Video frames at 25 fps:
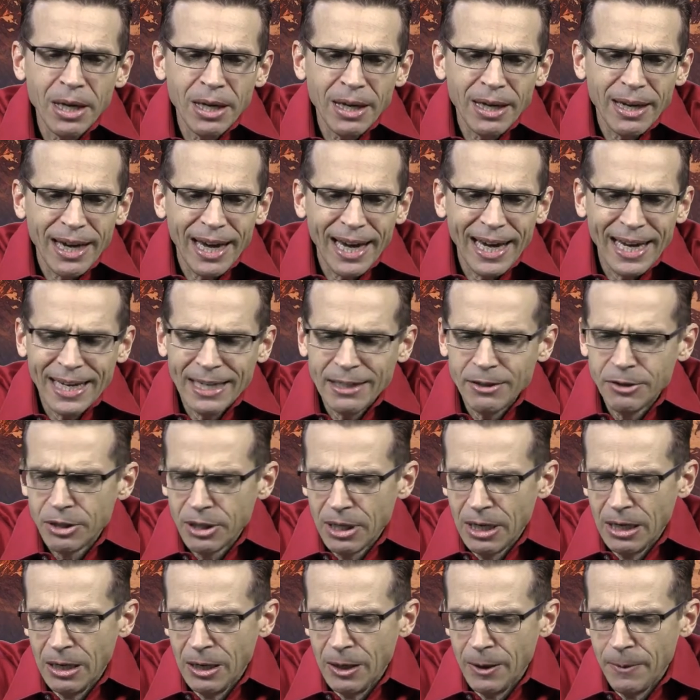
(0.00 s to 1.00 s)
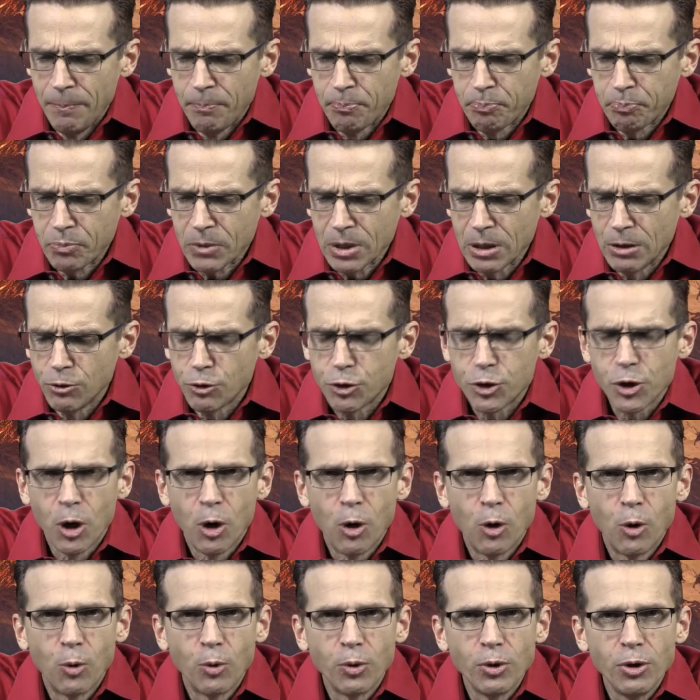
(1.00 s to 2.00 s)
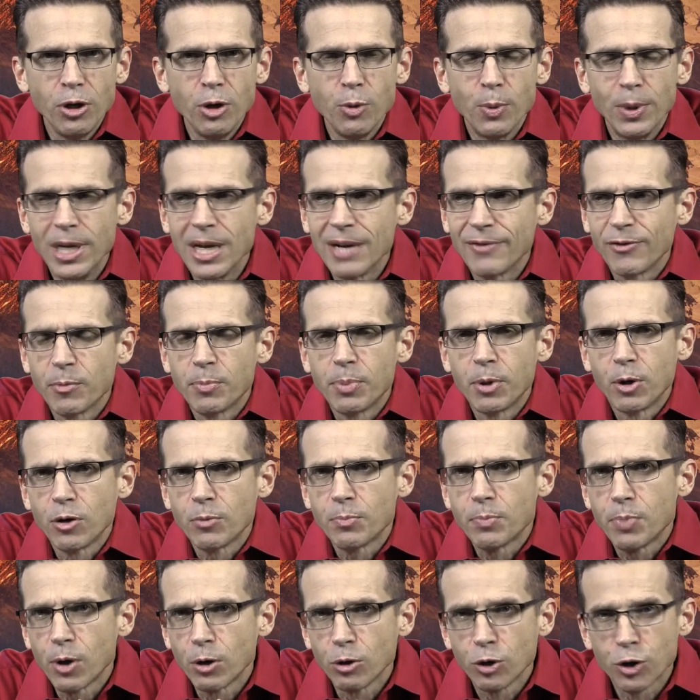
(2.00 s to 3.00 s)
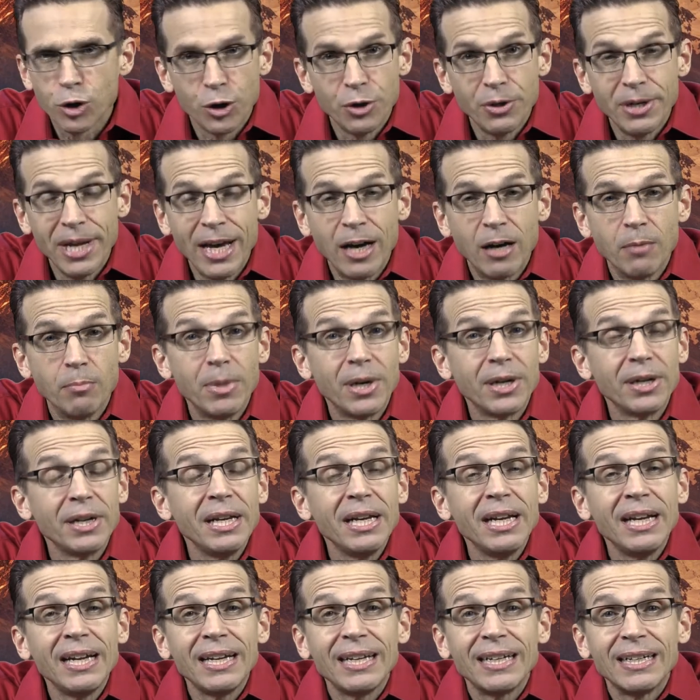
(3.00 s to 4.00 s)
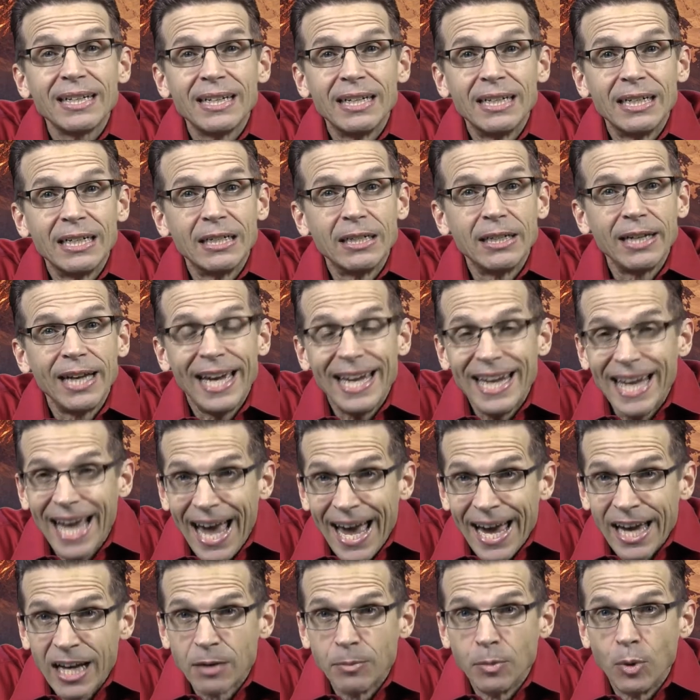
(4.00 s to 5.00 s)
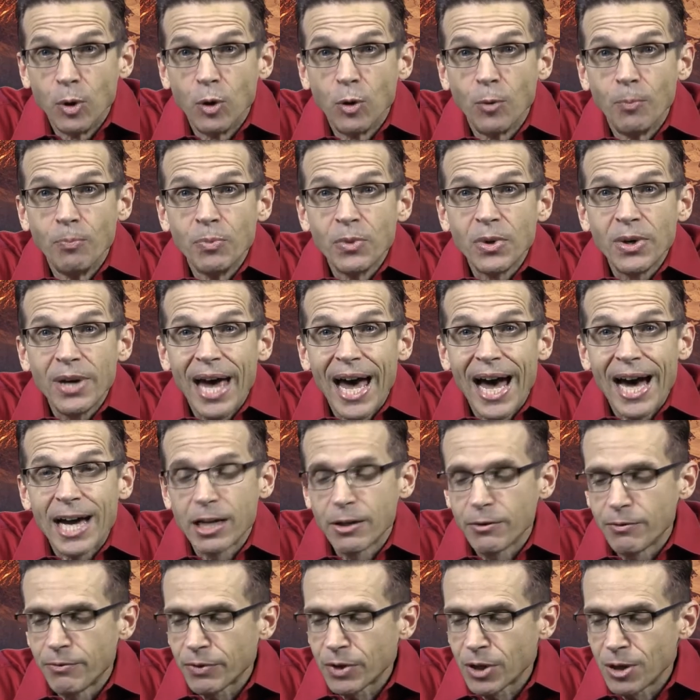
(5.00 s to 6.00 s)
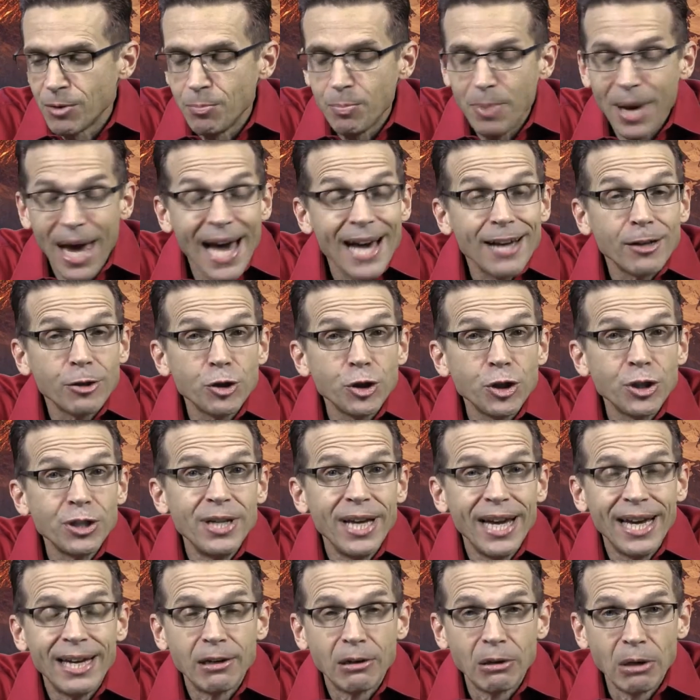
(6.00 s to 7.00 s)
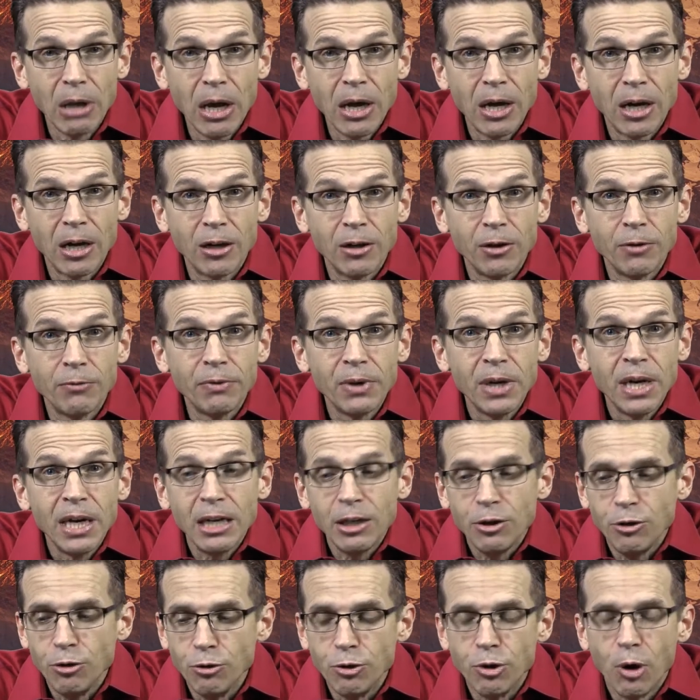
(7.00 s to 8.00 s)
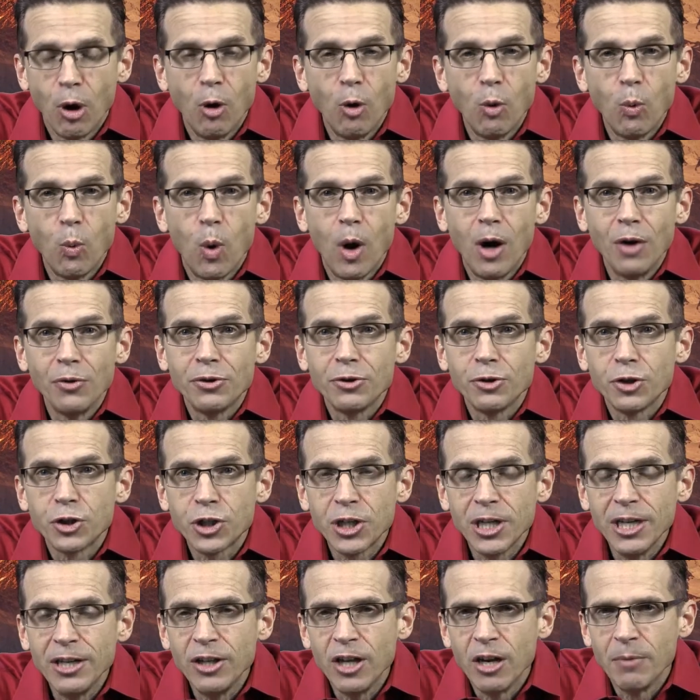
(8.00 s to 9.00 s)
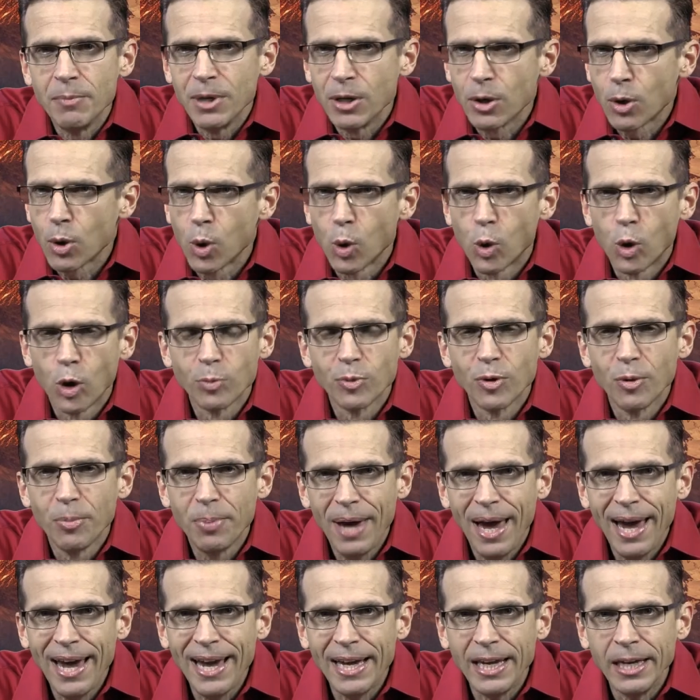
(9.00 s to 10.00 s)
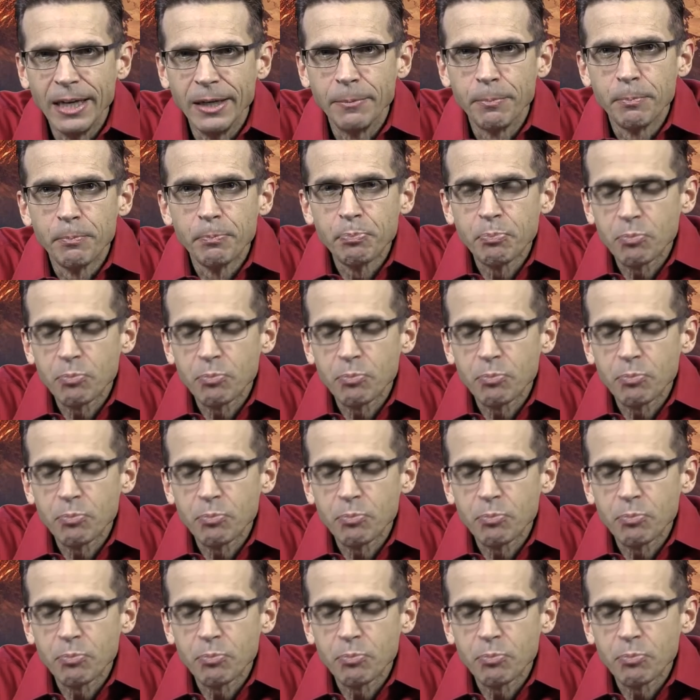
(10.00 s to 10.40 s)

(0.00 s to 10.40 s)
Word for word: And um, so you would never put a person down, but uh, an animal out of compassion and love. You don't want to see them in horrible pain.